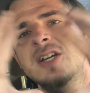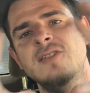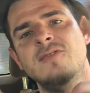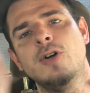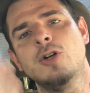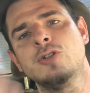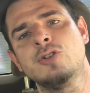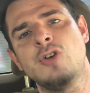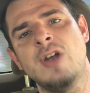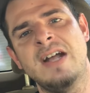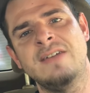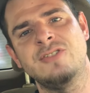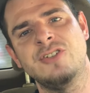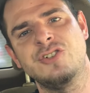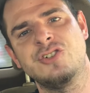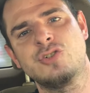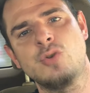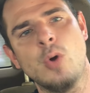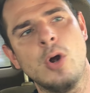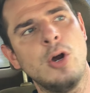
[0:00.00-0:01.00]
photograph the
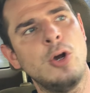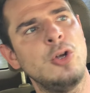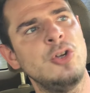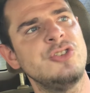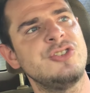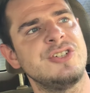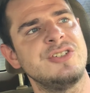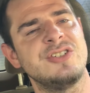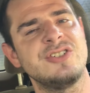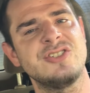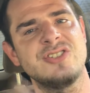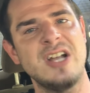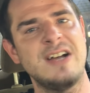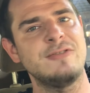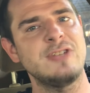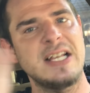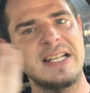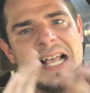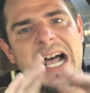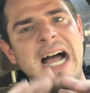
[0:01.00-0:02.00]
squirrels and
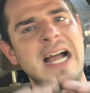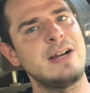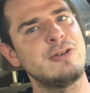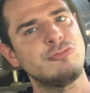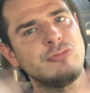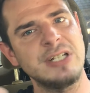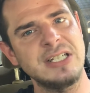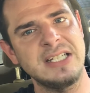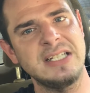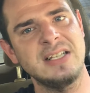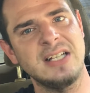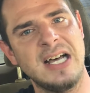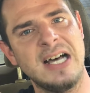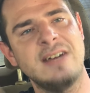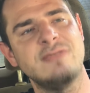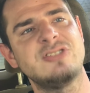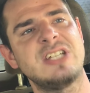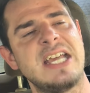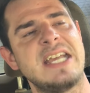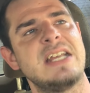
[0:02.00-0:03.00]
stuff. Like, I really
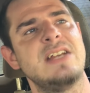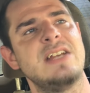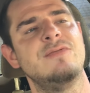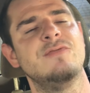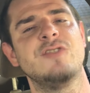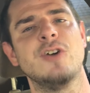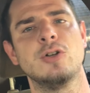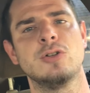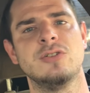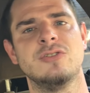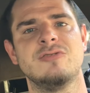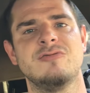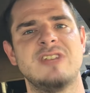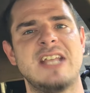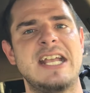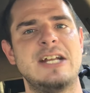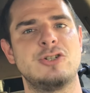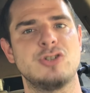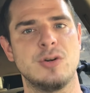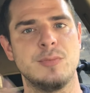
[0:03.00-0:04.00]
love taking photos of
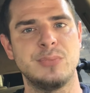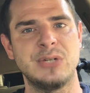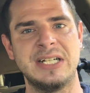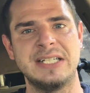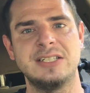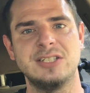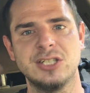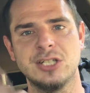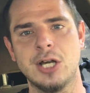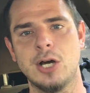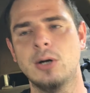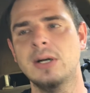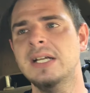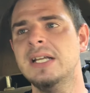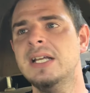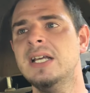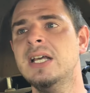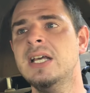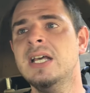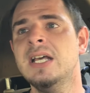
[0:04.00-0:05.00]
nature, but, you know,
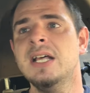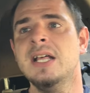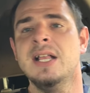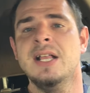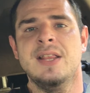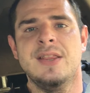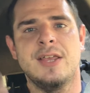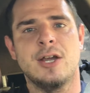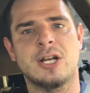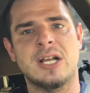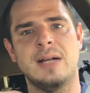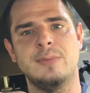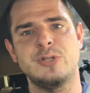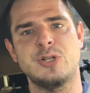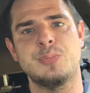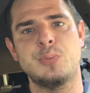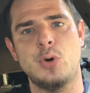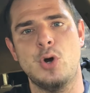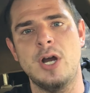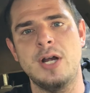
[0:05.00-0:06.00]
there comes
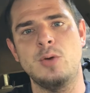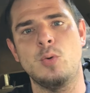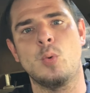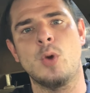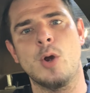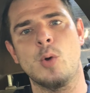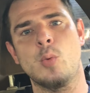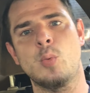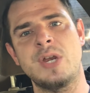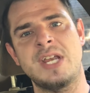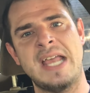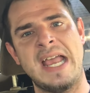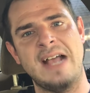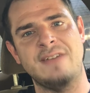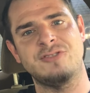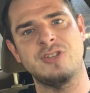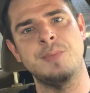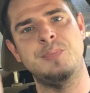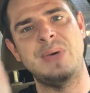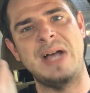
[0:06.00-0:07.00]
a point where we
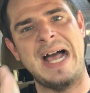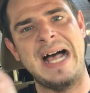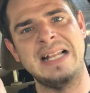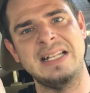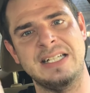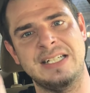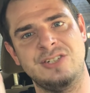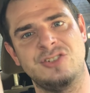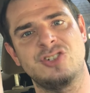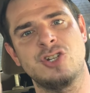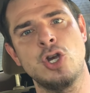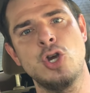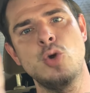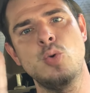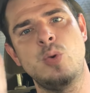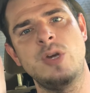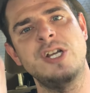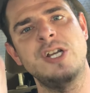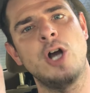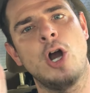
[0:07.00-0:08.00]
have to balance who
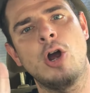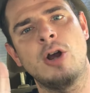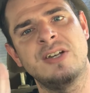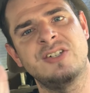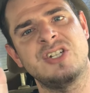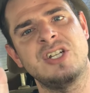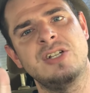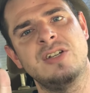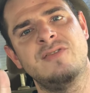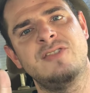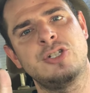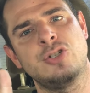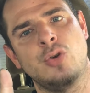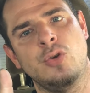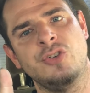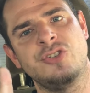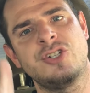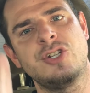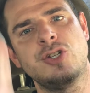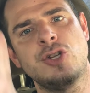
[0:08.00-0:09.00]
we are as
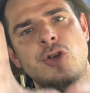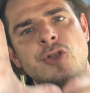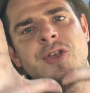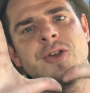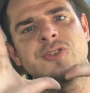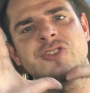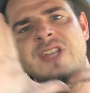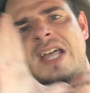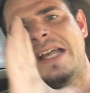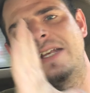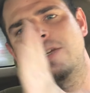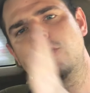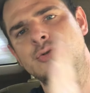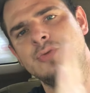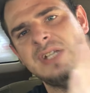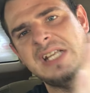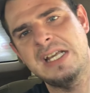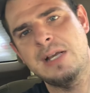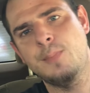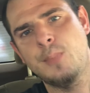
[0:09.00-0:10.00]
individuals. You know, there's that
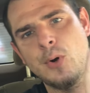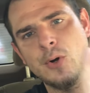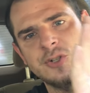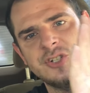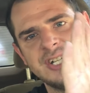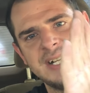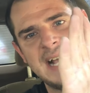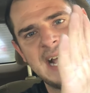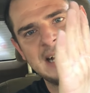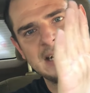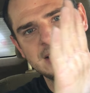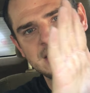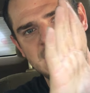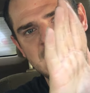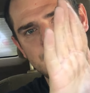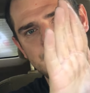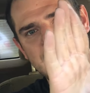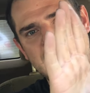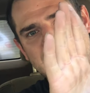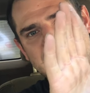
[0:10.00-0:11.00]
unique
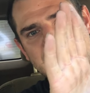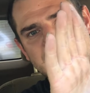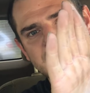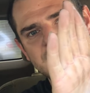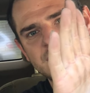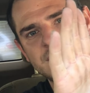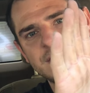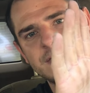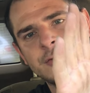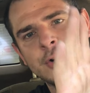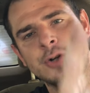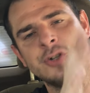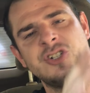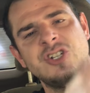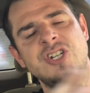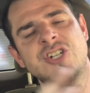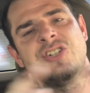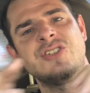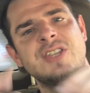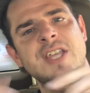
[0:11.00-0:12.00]
personality about us
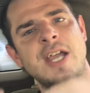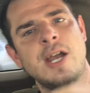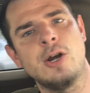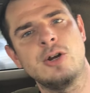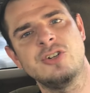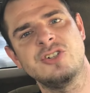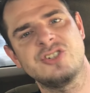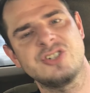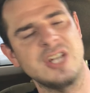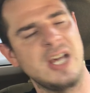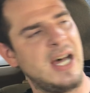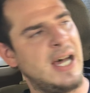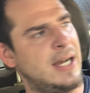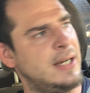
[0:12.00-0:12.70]
versus there's